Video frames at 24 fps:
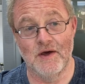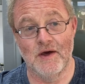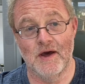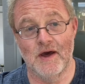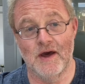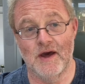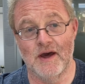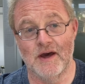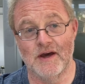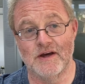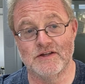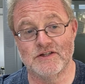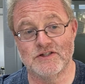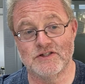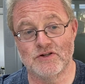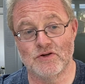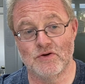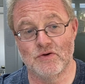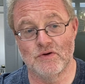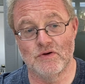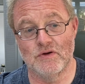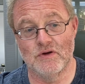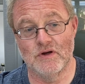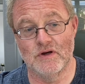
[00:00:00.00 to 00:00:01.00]
has
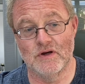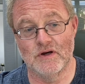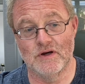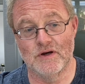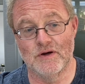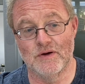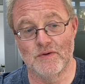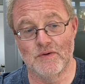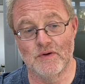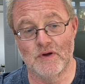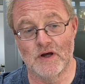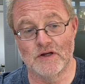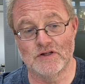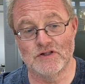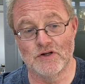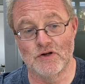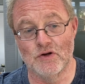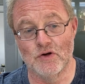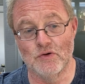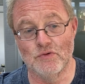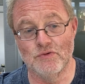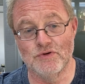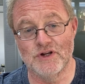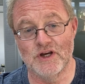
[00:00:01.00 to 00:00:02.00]
uh, has
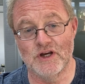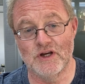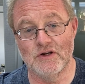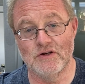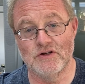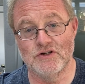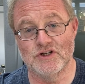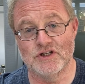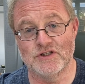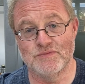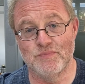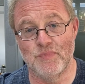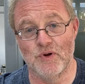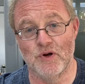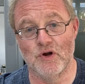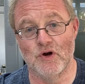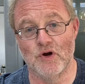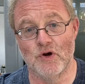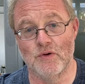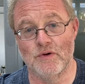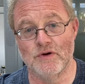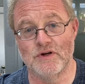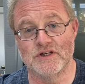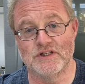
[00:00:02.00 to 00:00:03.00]
loading just
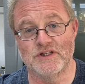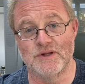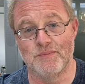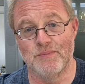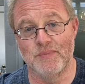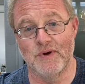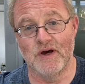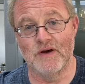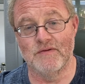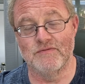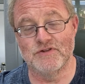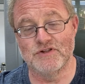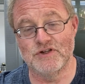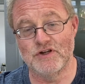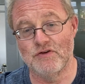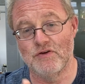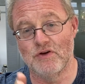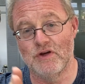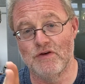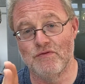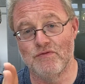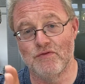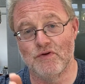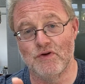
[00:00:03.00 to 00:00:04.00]
below and just above, so you,
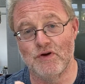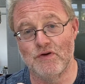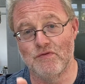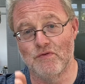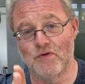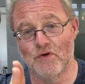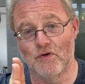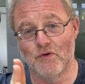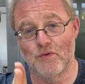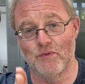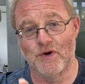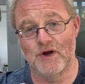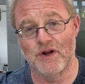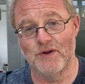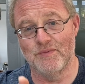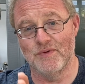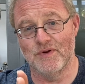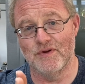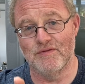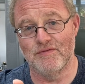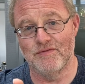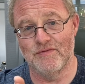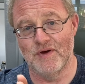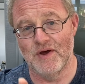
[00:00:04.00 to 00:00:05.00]
you've you've got quite a bit
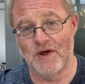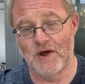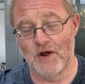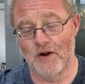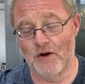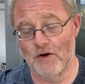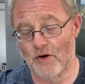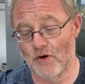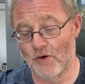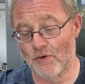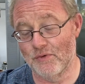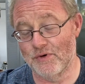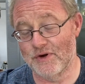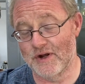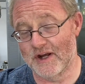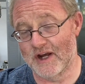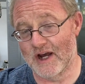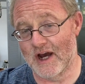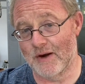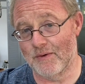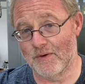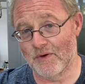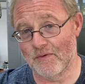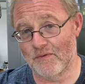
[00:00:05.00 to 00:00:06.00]
of loading
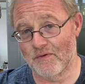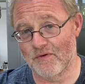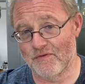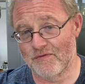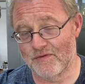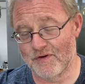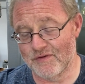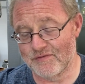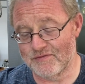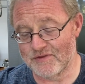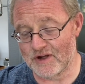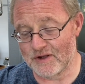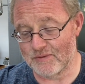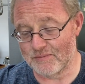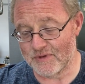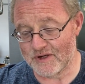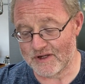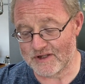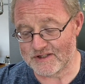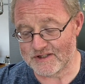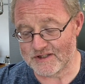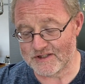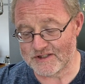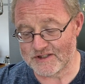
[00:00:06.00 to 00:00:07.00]
happening with fifteen
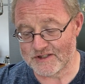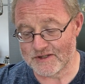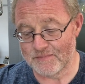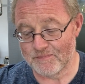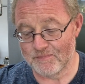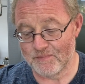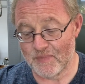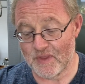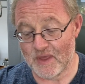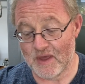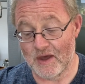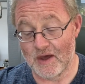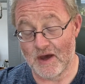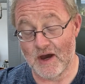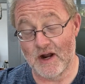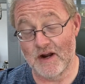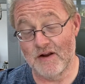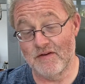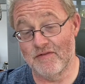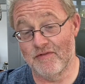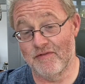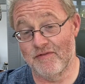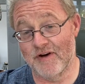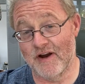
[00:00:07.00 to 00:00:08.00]
meters, and
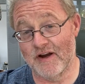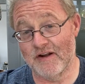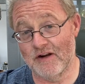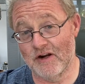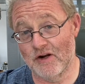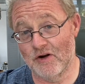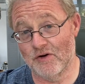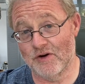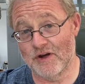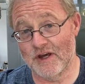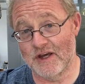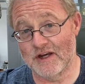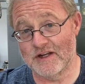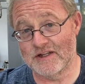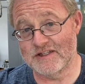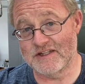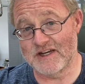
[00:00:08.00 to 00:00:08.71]
then finally looking at